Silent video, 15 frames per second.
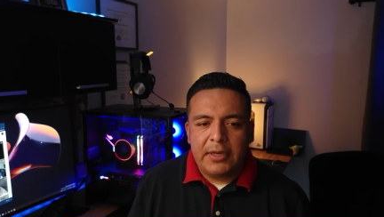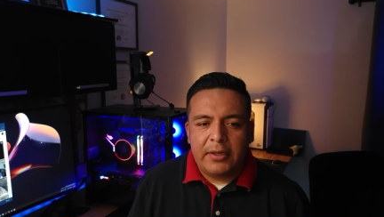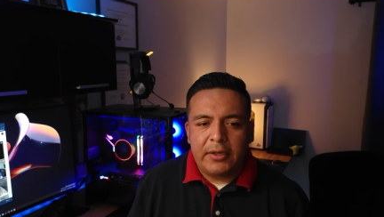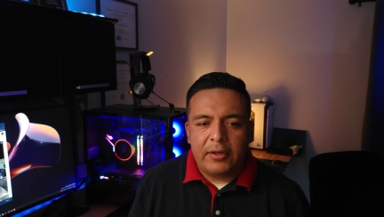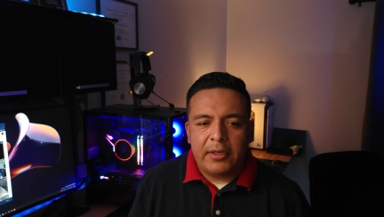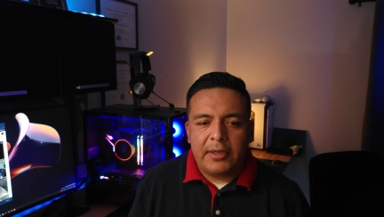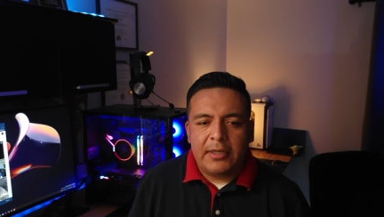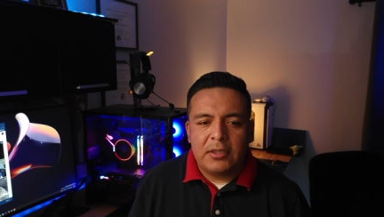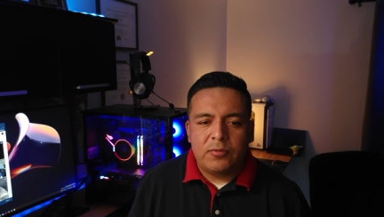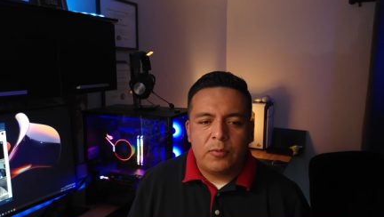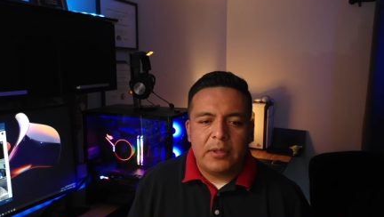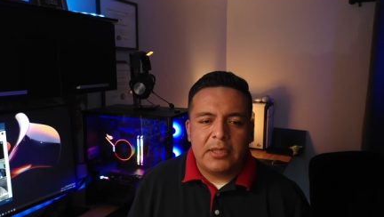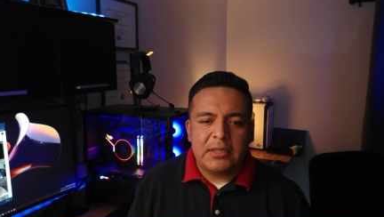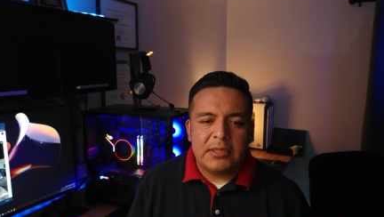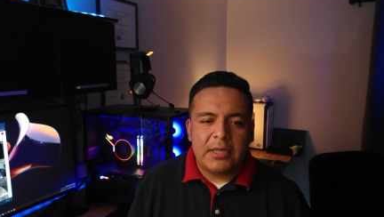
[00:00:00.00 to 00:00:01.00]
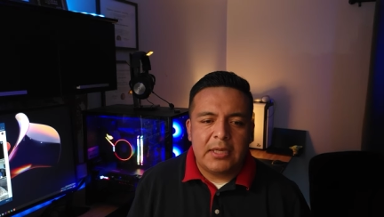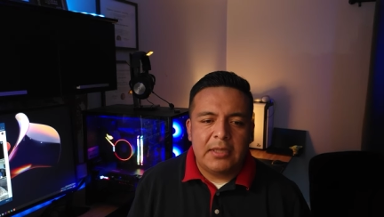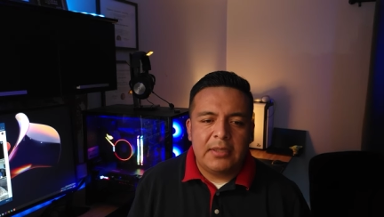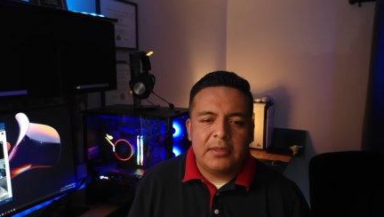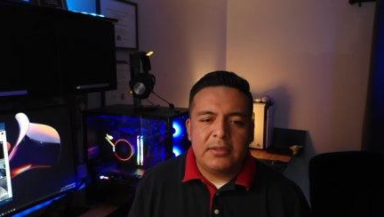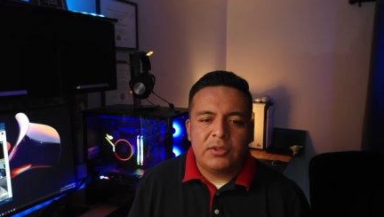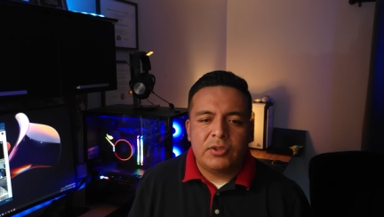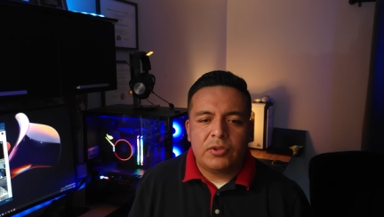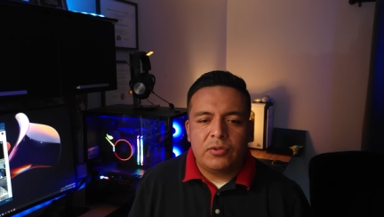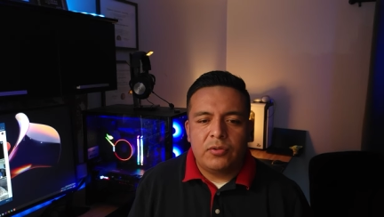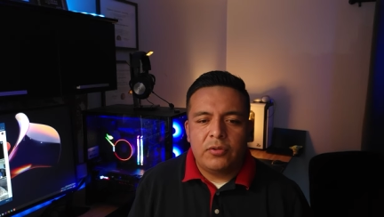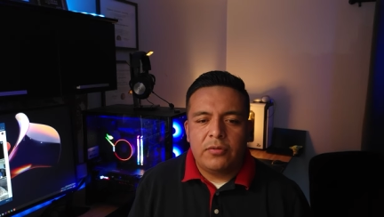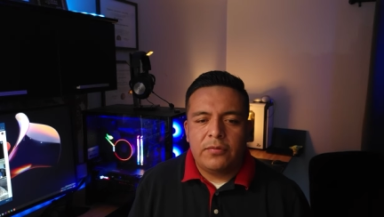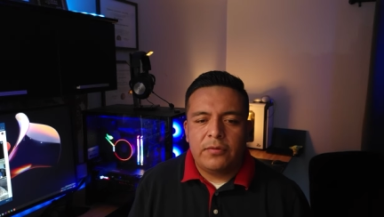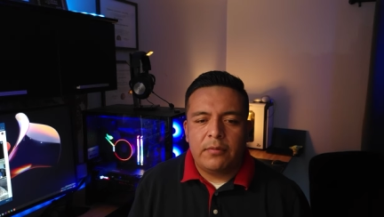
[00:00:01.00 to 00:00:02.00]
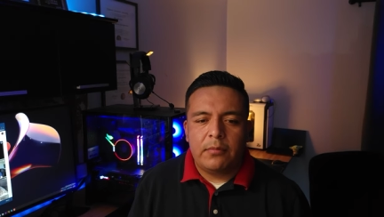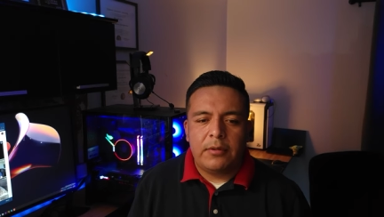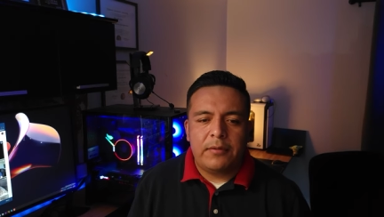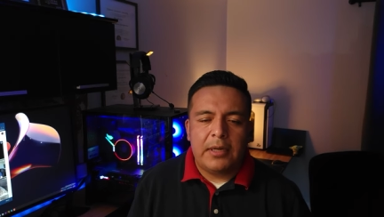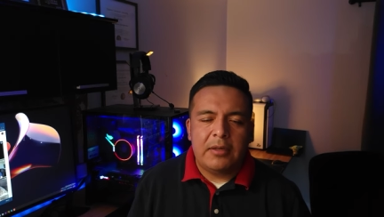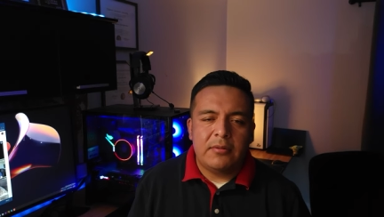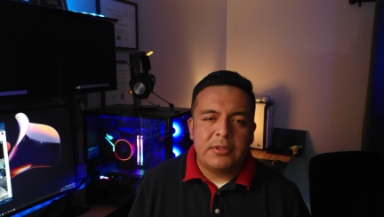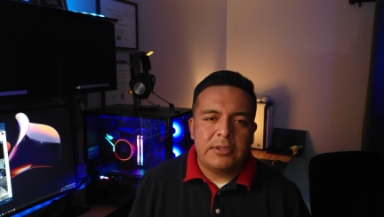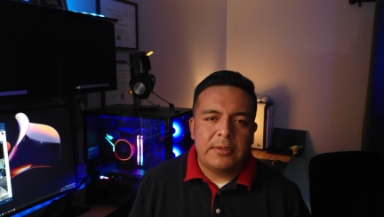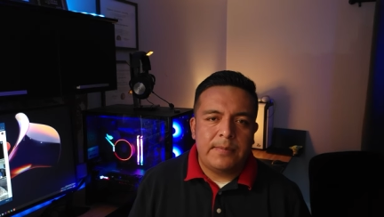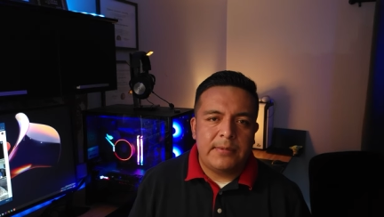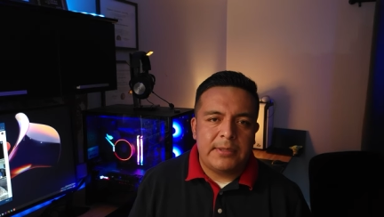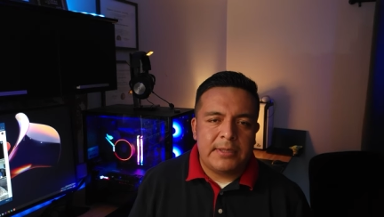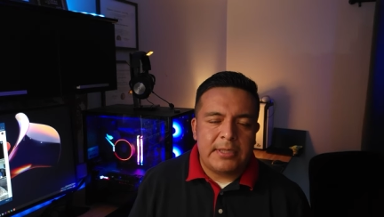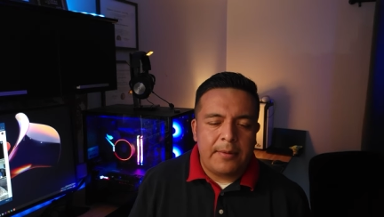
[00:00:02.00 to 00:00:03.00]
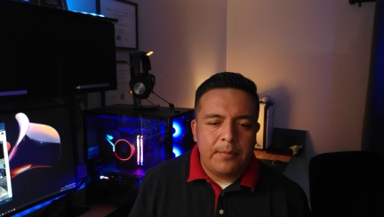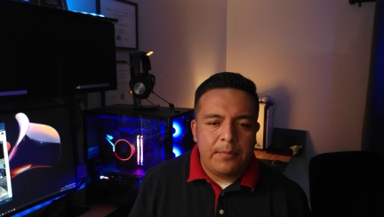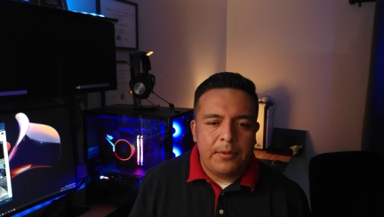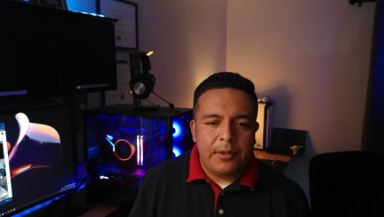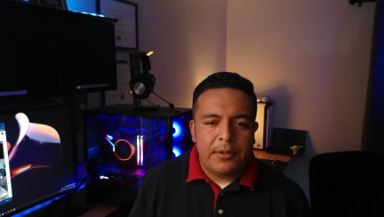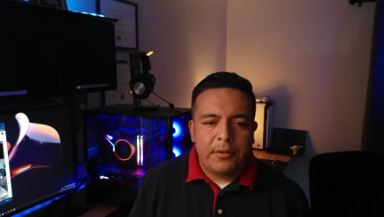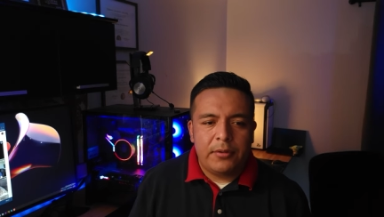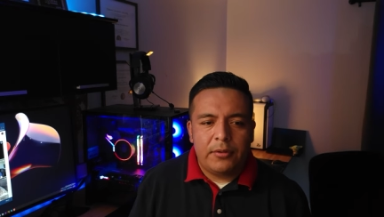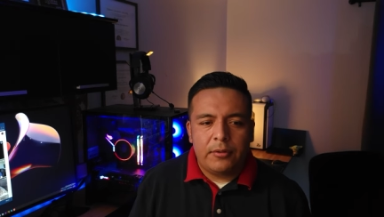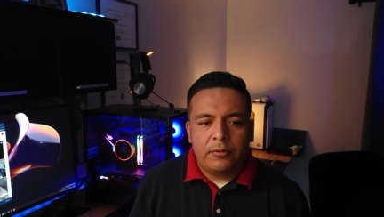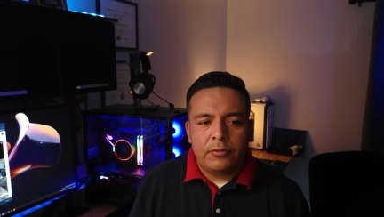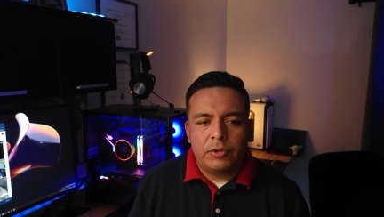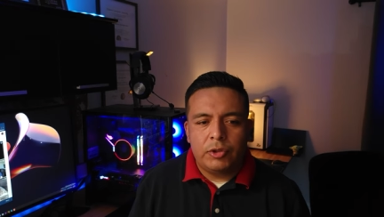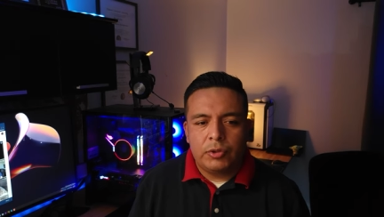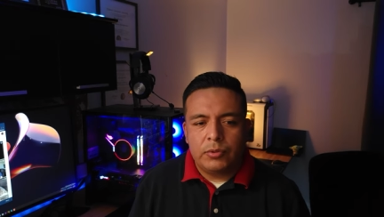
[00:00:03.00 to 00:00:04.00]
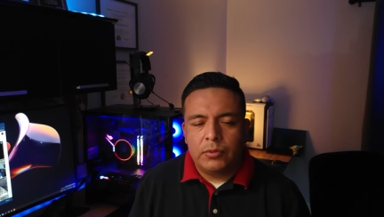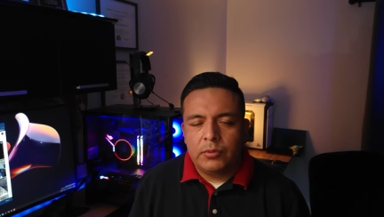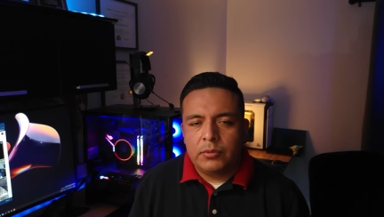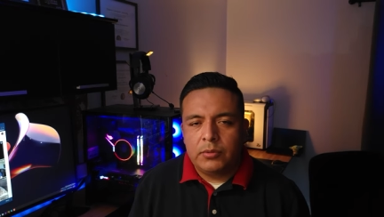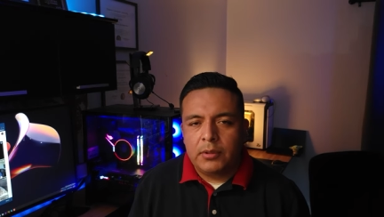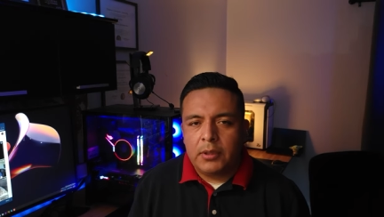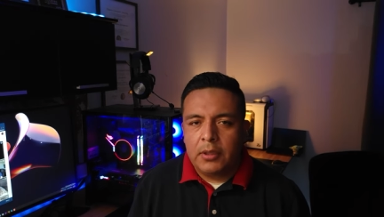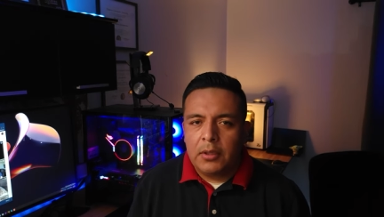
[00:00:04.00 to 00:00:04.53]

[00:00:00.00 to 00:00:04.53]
and our kids would attend school from around September through June,